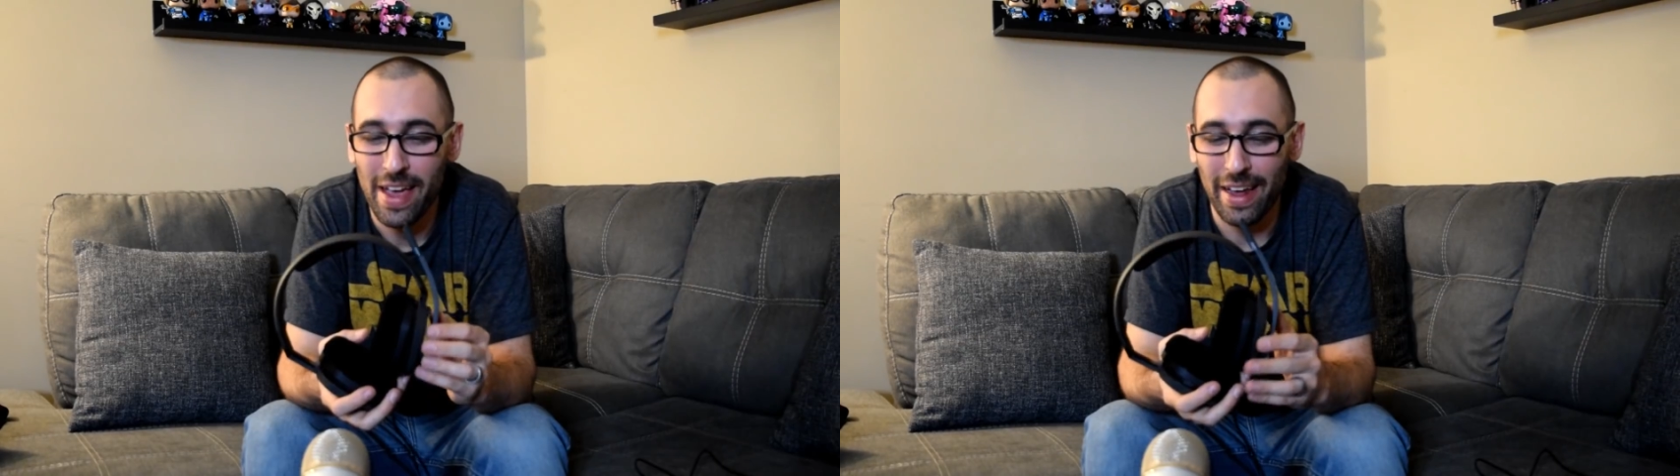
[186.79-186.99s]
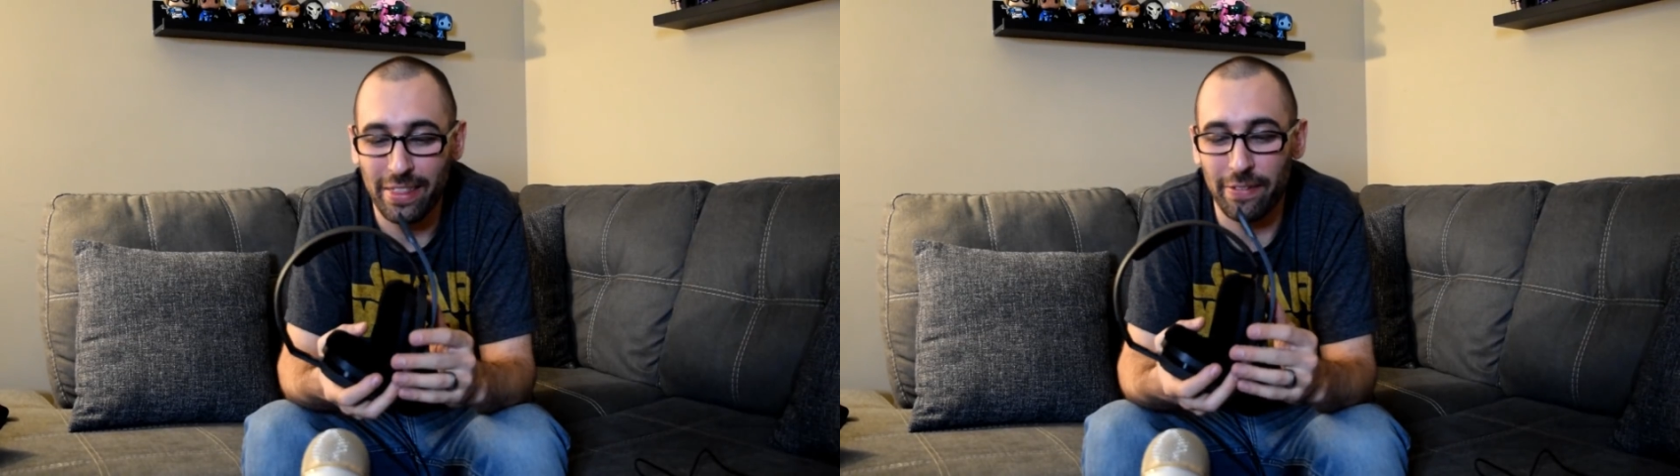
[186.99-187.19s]

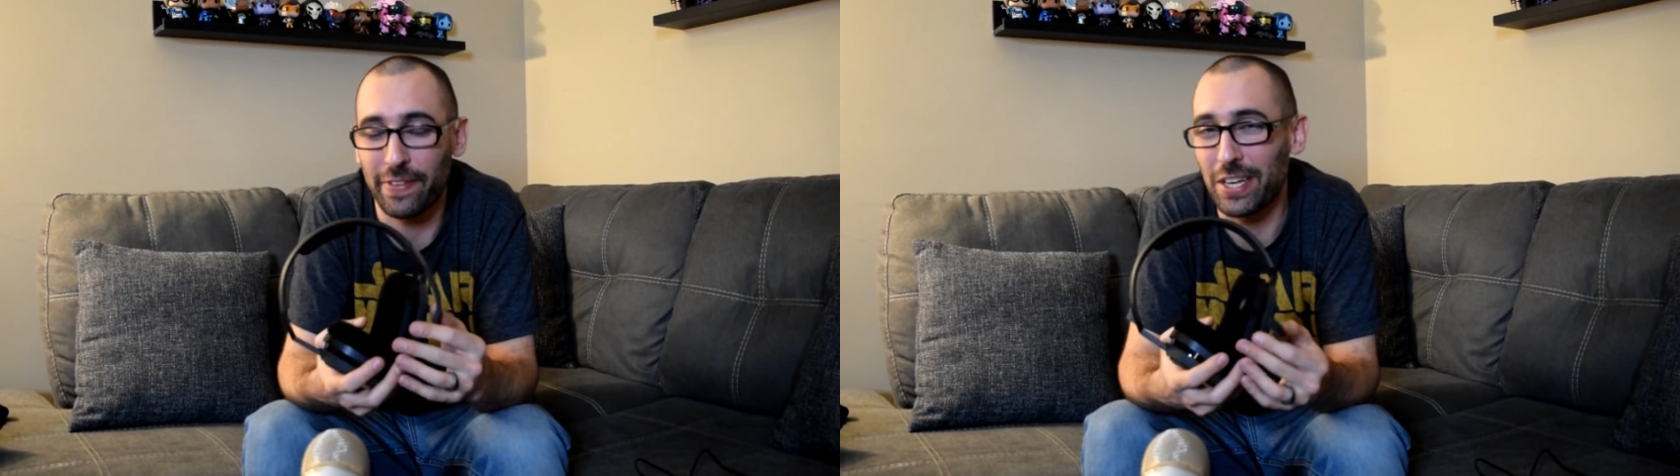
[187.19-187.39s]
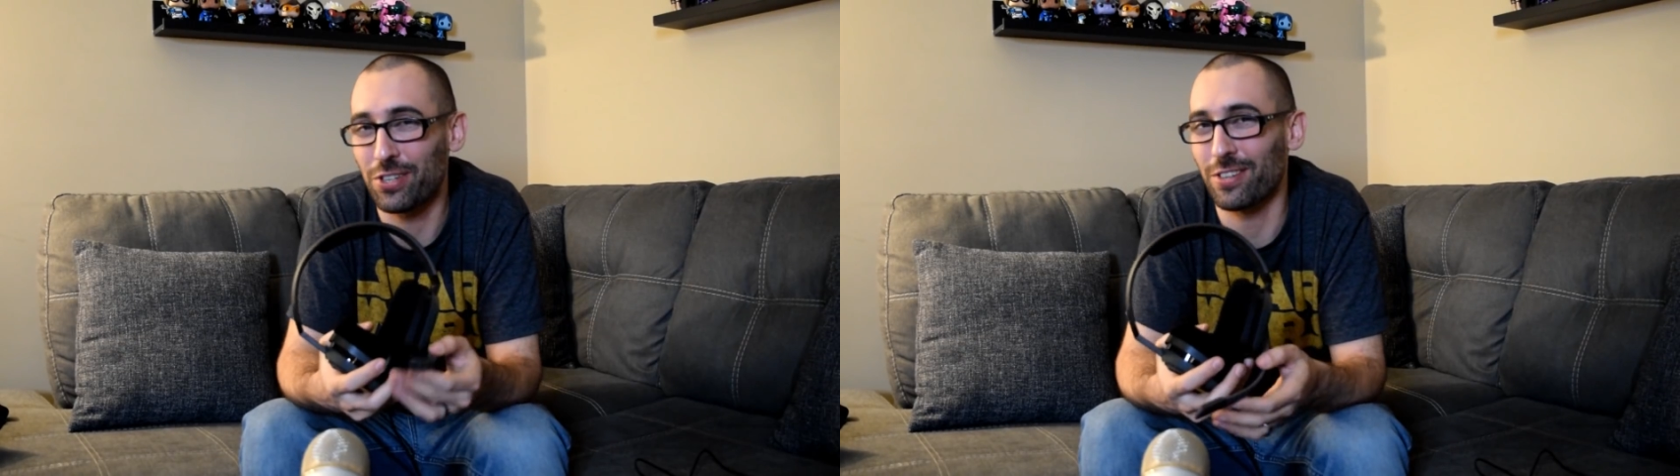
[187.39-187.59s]
and the
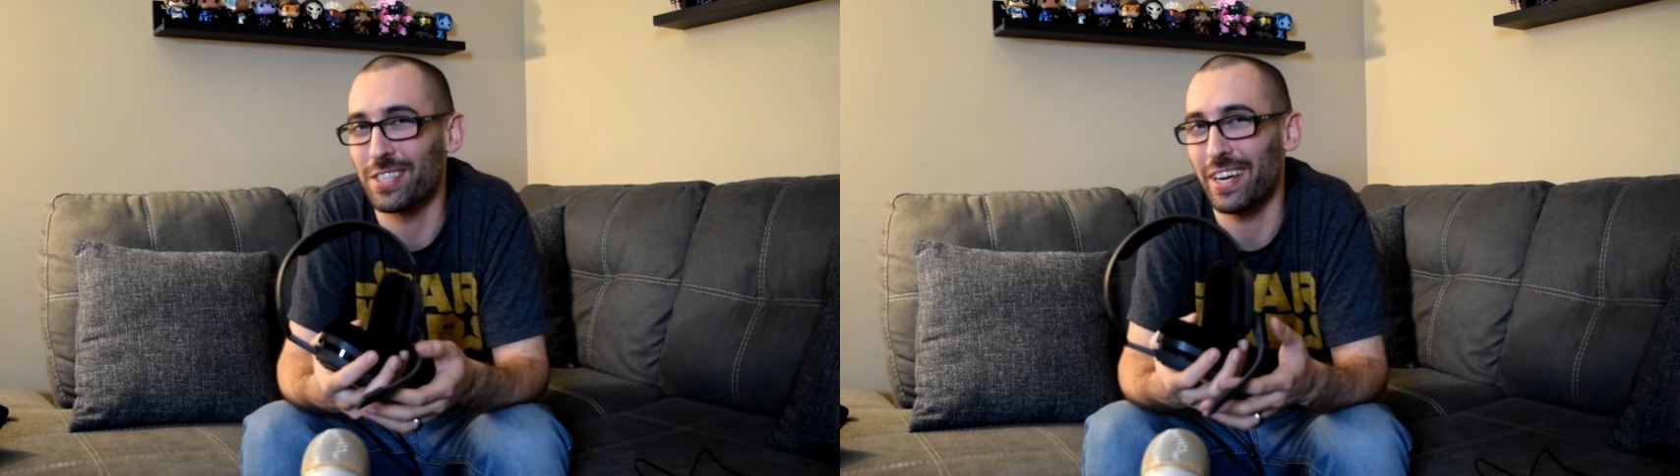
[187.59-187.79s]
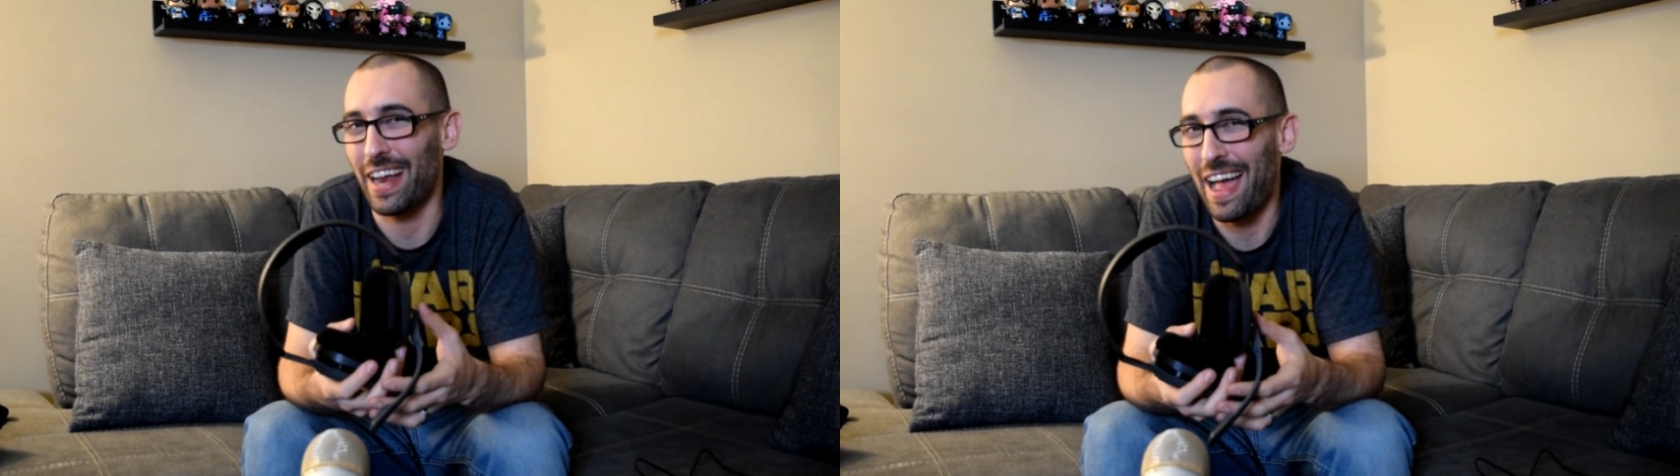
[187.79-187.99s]
features
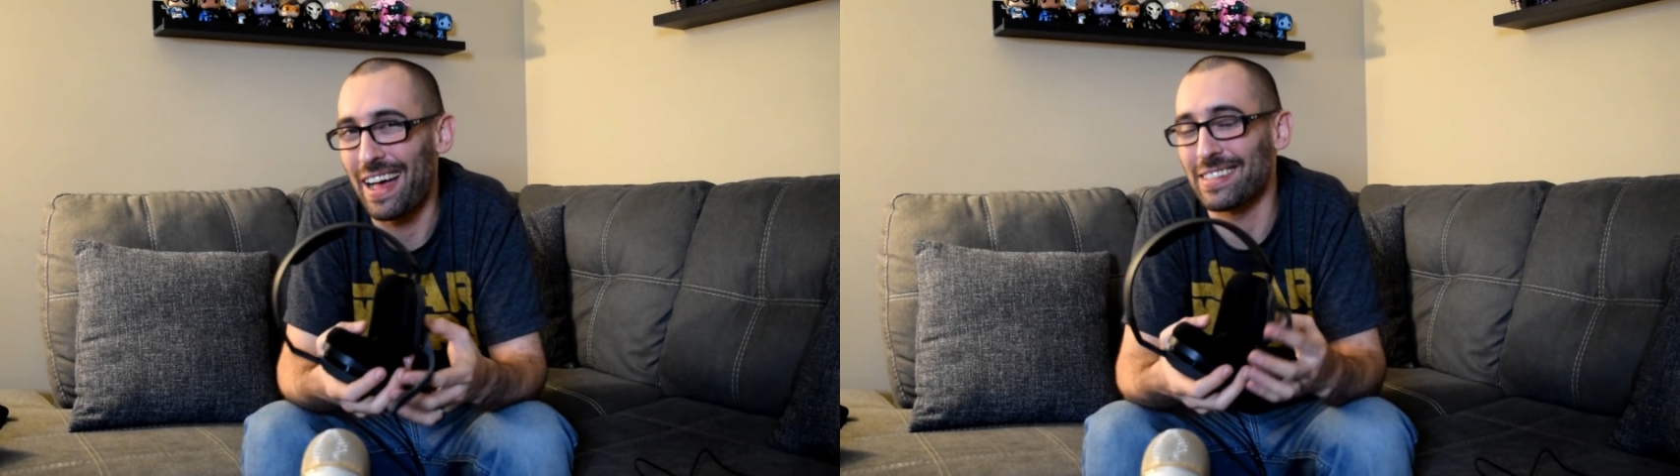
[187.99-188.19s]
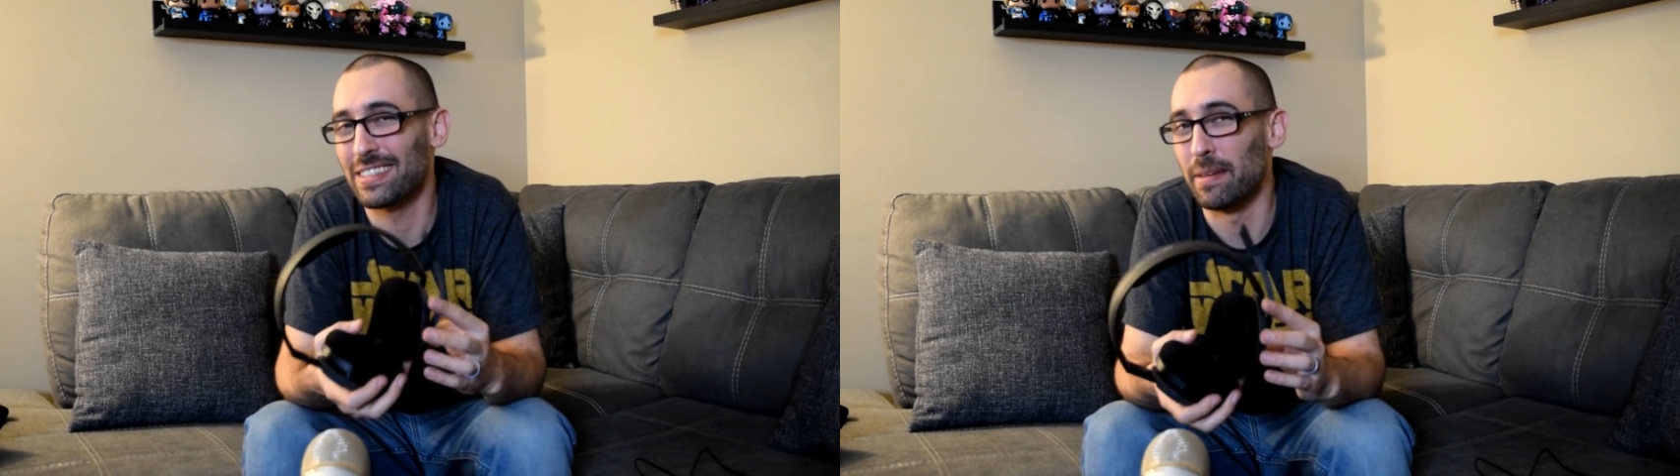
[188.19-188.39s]
that it has